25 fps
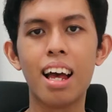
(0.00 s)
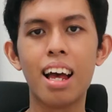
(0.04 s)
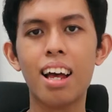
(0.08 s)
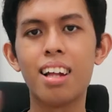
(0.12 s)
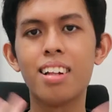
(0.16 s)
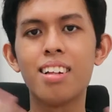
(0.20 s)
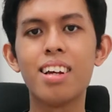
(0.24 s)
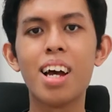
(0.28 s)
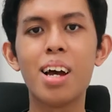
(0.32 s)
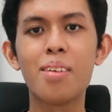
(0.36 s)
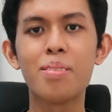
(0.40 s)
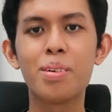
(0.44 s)

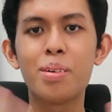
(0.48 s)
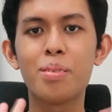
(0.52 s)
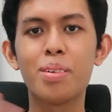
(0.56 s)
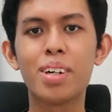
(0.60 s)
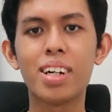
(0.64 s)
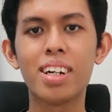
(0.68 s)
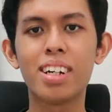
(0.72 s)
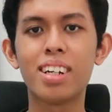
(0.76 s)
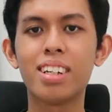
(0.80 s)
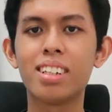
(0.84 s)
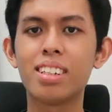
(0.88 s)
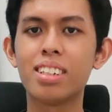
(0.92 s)
Hello
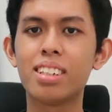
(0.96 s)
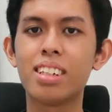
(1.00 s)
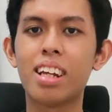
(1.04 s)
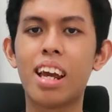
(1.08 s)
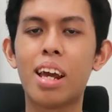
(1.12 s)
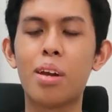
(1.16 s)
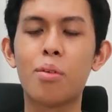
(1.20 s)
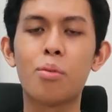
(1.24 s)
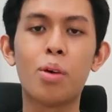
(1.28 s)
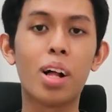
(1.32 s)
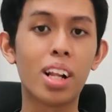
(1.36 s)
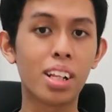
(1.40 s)
everyone
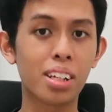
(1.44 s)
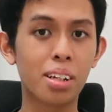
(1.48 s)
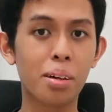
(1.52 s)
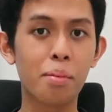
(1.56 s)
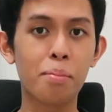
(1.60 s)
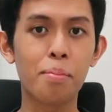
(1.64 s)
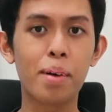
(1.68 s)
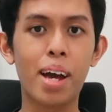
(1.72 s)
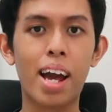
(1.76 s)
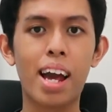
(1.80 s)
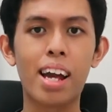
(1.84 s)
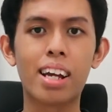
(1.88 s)
and
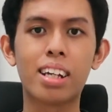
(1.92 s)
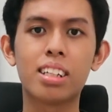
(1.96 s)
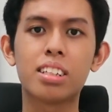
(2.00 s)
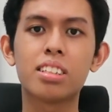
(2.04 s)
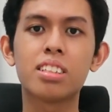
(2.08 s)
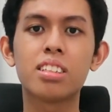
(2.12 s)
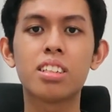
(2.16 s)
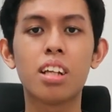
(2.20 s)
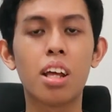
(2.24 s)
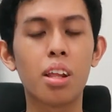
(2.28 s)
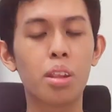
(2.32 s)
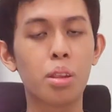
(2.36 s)
welcome back
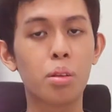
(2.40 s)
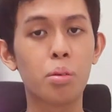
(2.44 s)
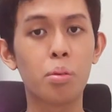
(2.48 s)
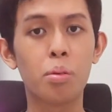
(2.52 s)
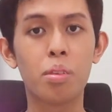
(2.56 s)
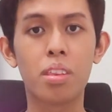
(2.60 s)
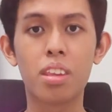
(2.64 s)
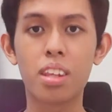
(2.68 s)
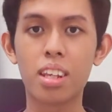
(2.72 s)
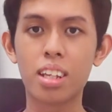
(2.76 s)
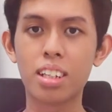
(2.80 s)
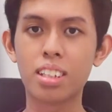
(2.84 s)

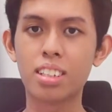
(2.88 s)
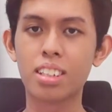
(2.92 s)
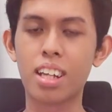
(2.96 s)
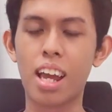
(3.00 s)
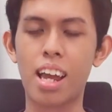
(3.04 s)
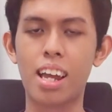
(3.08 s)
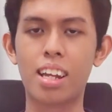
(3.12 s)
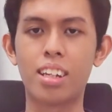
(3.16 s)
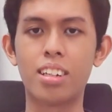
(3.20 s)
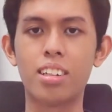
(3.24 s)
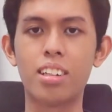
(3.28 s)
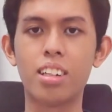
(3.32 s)
to the
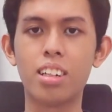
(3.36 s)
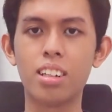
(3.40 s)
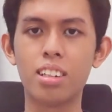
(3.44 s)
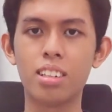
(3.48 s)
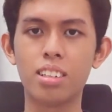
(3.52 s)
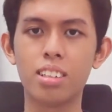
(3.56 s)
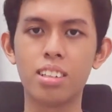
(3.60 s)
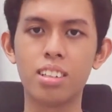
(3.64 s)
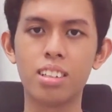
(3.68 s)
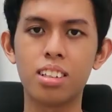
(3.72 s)
channel.